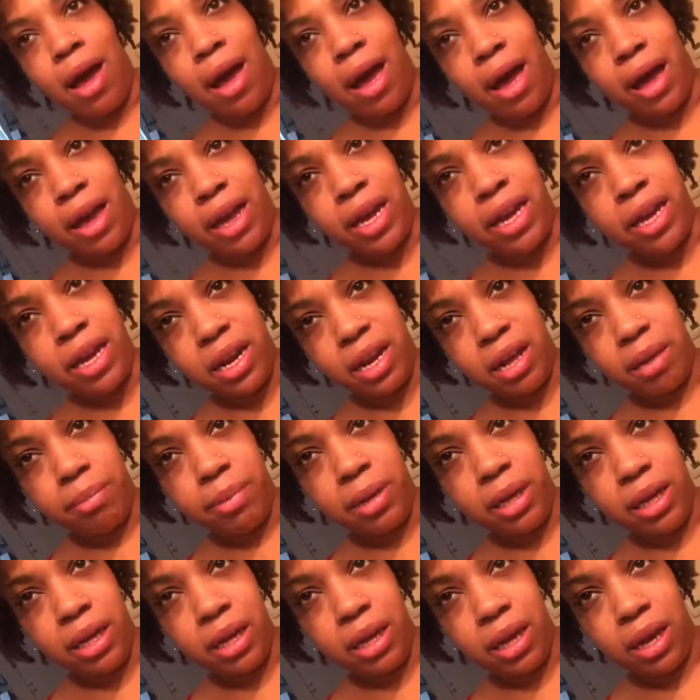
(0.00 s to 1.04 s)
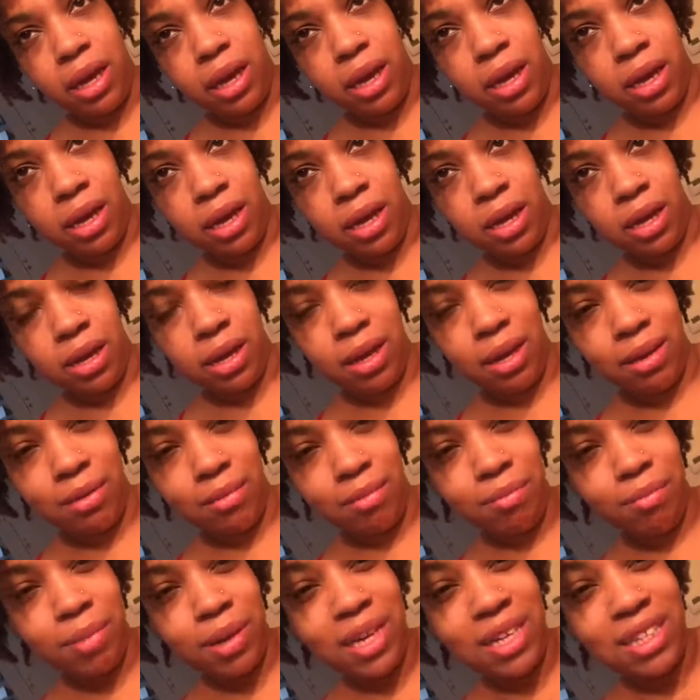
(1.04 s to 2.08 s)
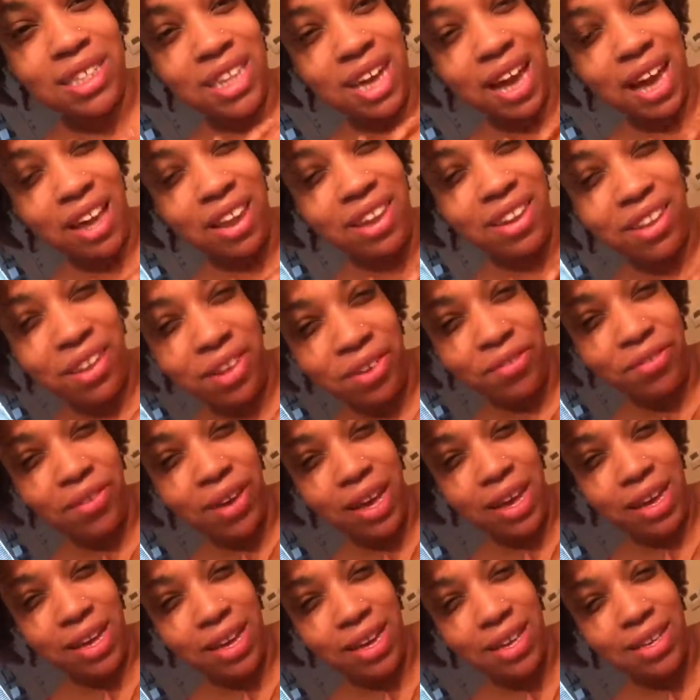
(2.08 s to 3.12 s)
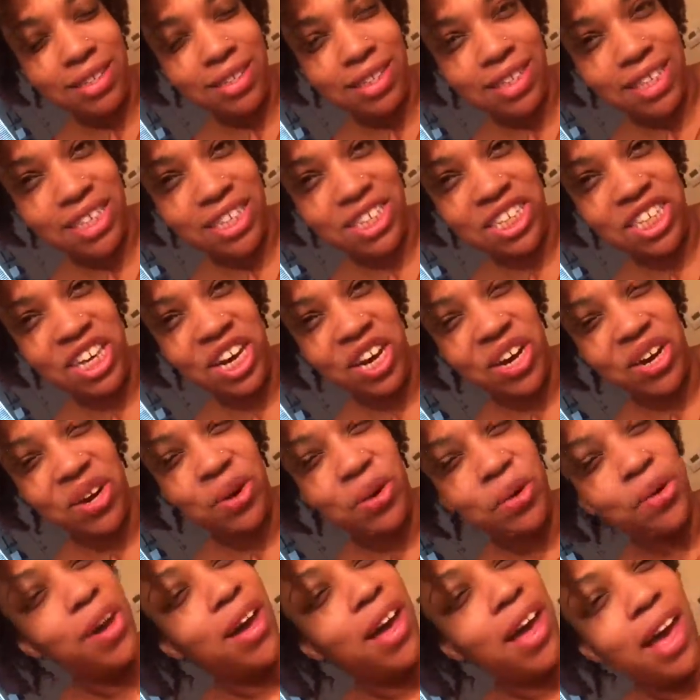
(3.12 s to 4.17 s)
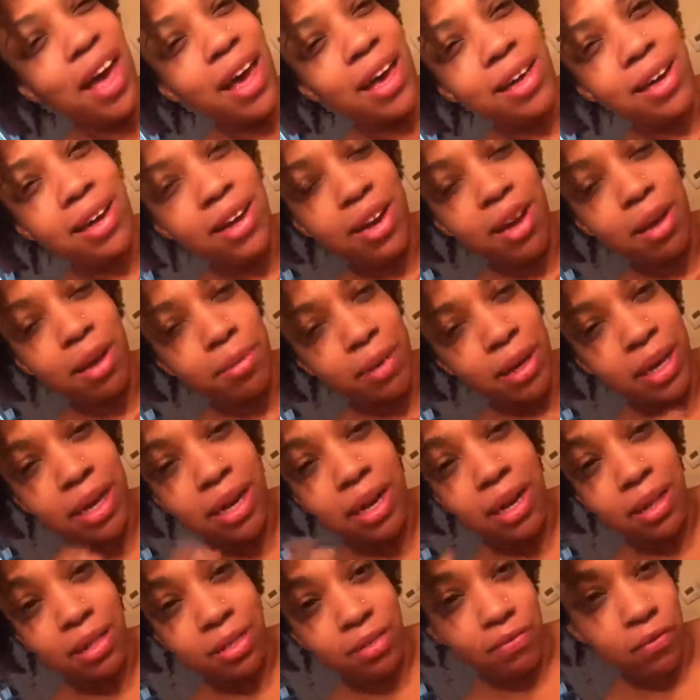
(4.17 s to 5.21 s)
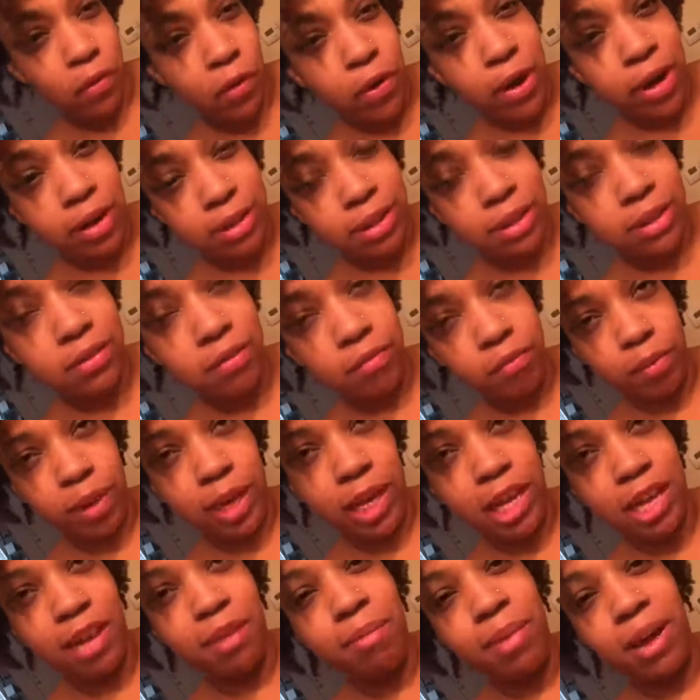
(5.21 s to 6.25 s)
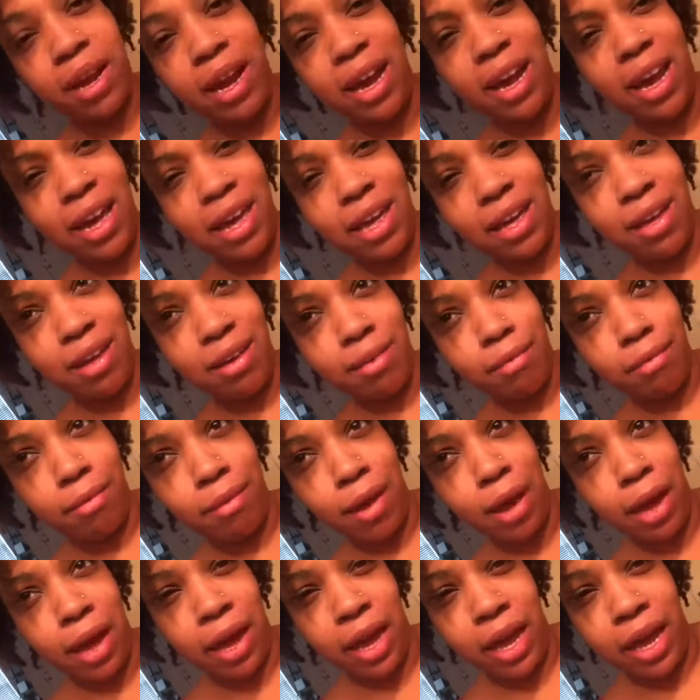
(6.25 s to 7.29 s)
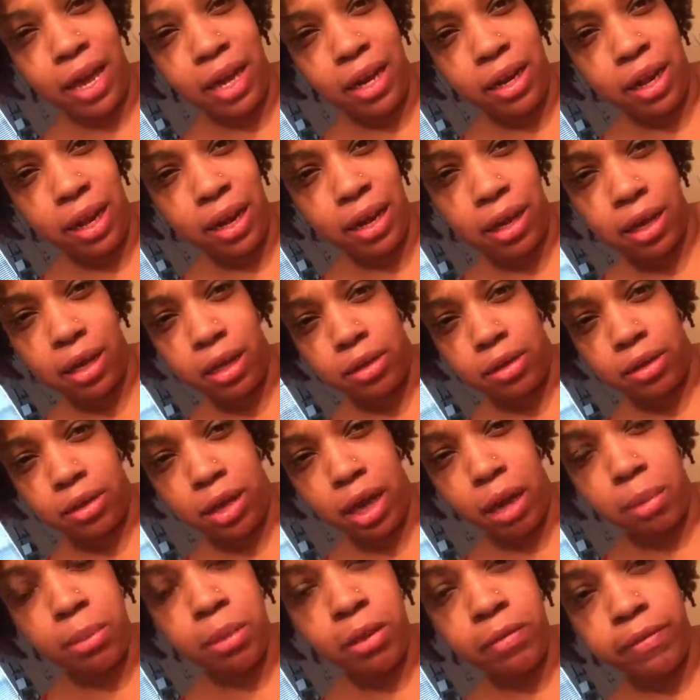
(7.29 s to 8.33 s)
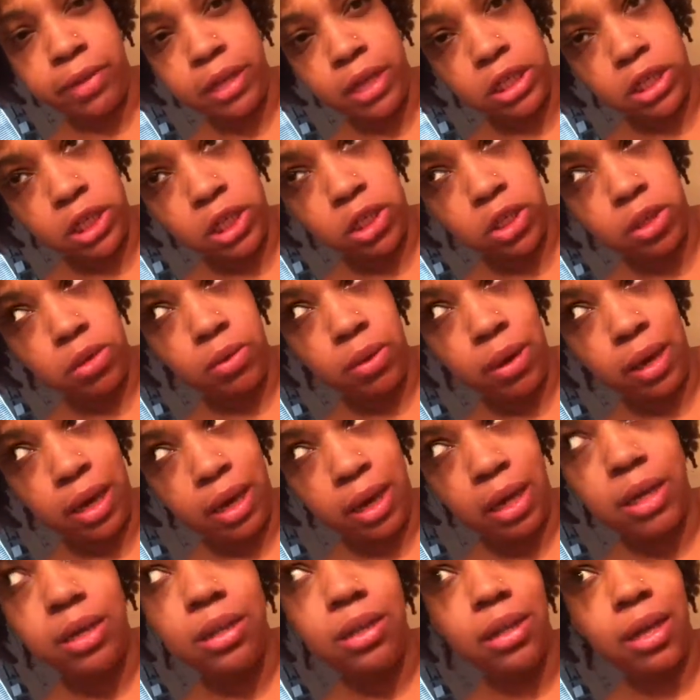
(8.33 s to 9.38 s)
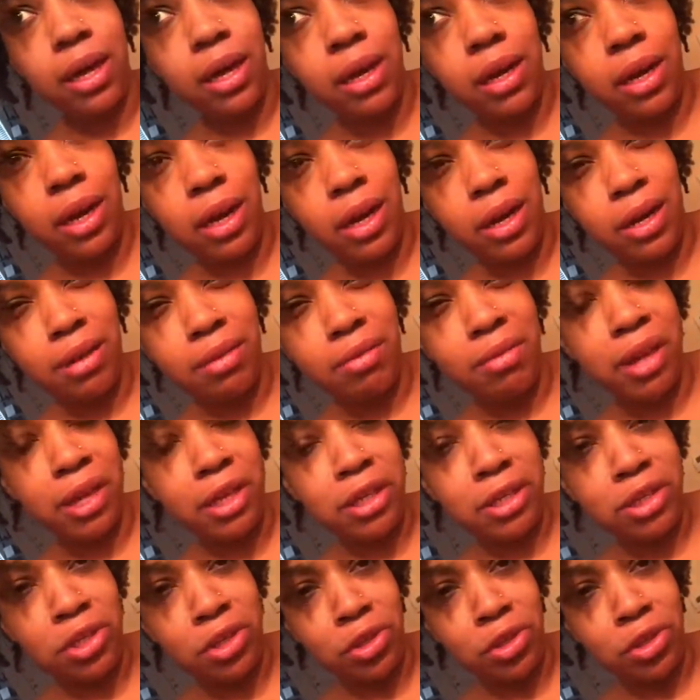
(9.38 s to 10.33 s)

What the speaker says: I ended up eating, because I love eggs, so I ended up eating 4 ounces of meat, but I ate like a couple of additional eggs that day, like